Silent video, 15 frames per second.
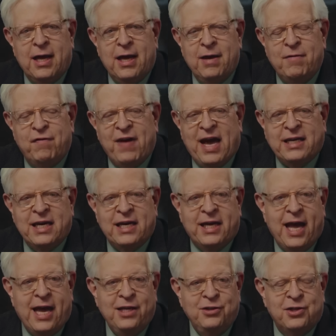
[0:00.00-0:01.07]
In fact, in
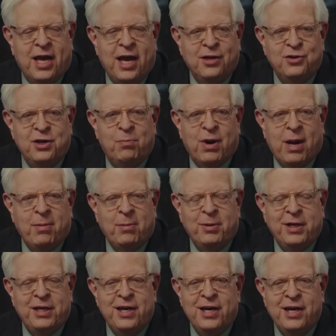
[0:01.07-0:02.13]
Cain's case, he
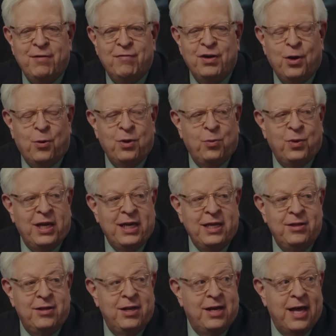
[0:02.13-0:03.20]
probably didn't even know it would
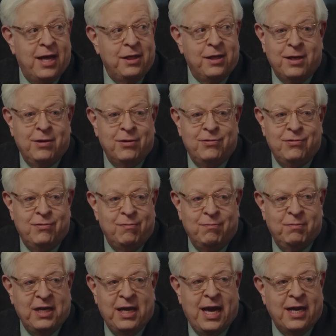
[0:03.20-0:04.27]
lead to death because
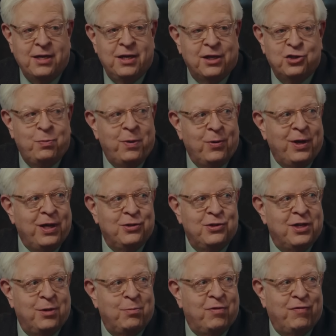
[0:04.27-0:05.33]
he hadn't
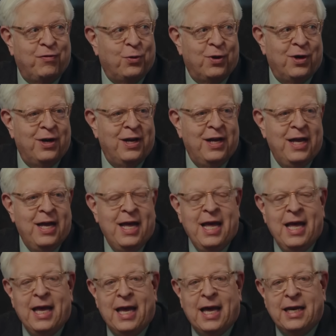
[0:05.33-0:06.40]
experienced it before.
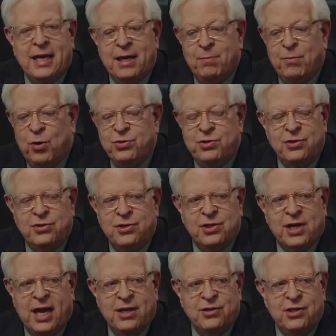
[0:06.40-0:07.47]
And in
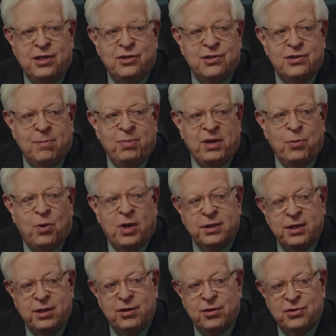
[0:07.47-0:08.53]
Moses' case, he simply
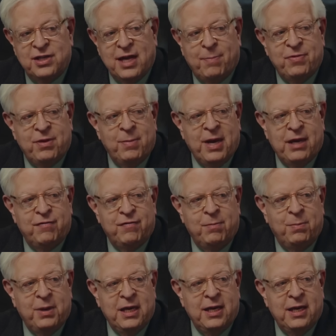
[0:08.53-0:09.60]
wanted to stop the man
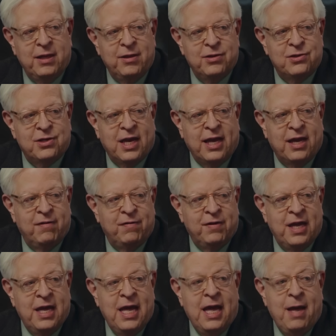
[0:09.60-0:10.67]
from beating the
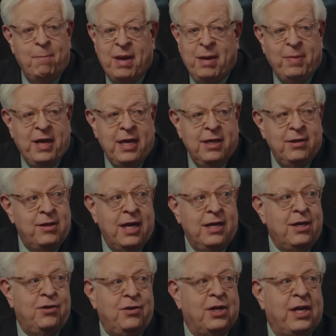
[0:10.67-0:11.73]
slave. Maybe he
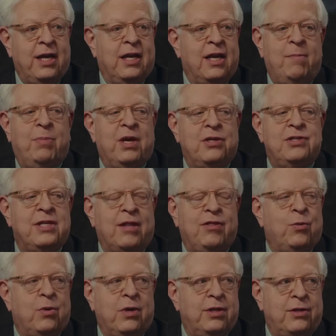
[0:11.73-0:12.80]
intended to kill him, but it's
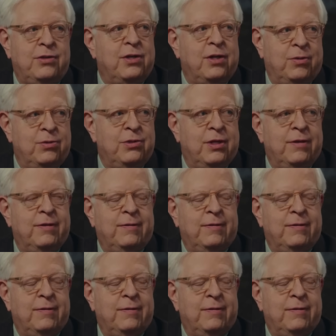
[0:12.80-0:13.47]
not the word that's used.